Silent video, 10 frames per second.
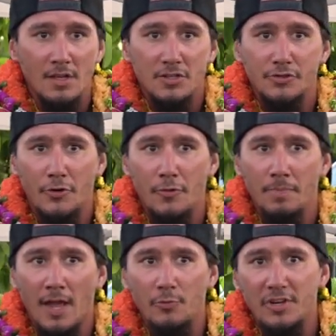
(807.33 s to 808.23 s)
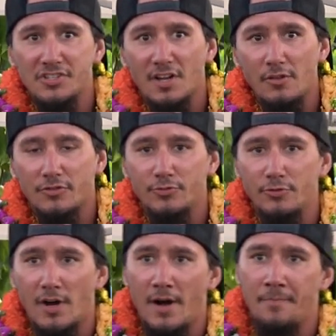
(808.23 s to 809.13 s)
So I reached out
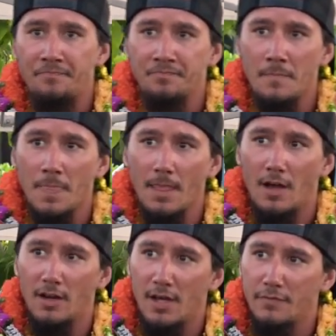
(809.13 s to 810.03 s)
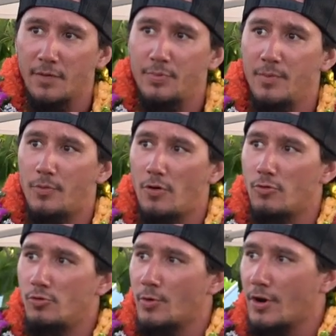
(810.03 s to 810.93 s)
to um, a lot of the people
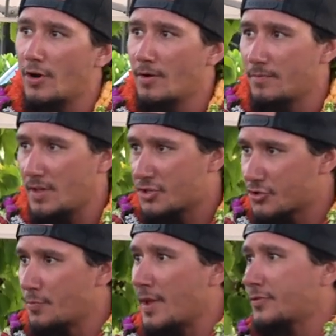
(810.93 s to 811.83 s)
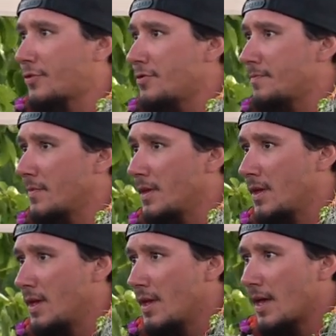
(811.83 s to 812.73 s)
who were instrumental
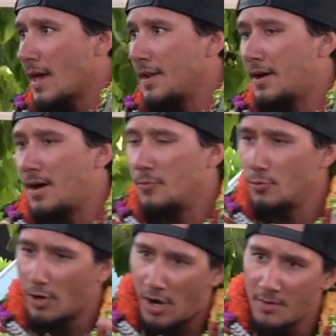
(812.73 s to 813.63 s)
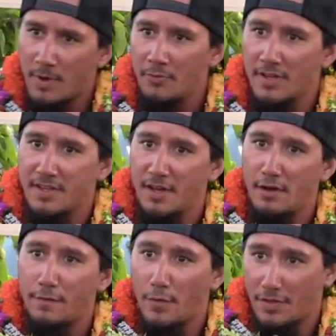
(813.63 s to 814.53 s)
and um, who were on Mauna
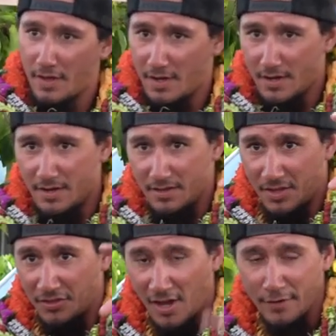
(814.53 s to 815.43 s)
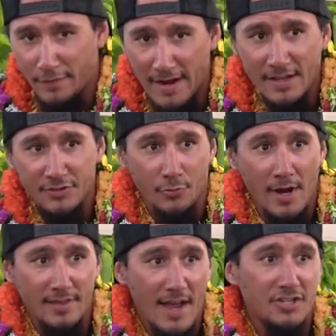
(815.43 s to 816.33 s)
Kea for the, the nonviolent
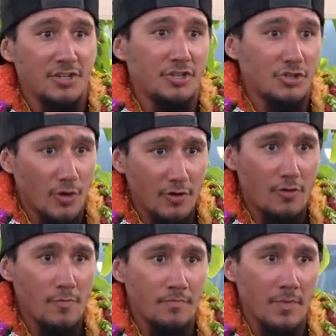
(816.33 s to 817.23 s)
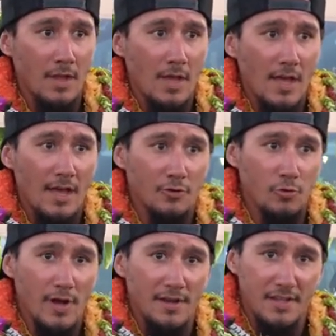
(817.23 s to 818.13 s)
direct action struggle and
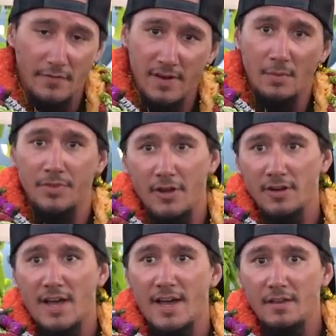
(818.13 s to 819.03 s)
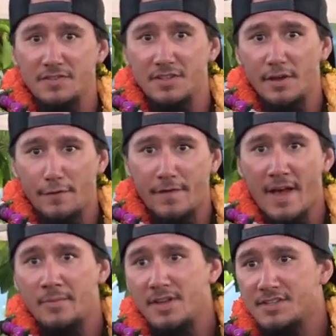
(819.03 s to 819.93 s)
who had given up their lives and their
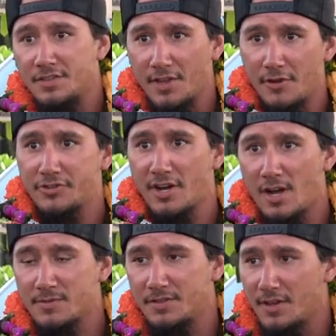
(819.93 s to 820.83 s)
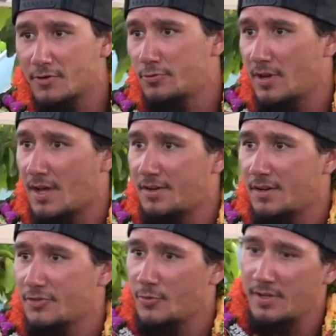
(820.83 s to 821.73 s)
families and their jobs and their
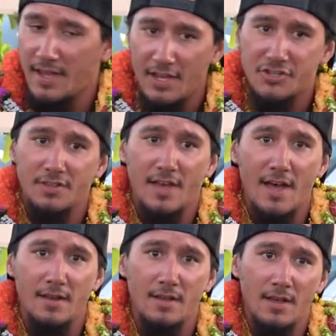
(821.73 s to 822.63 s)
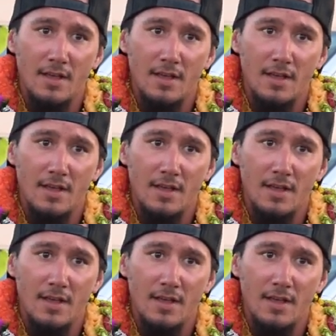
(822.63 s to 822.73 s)
kuleana to engage in that.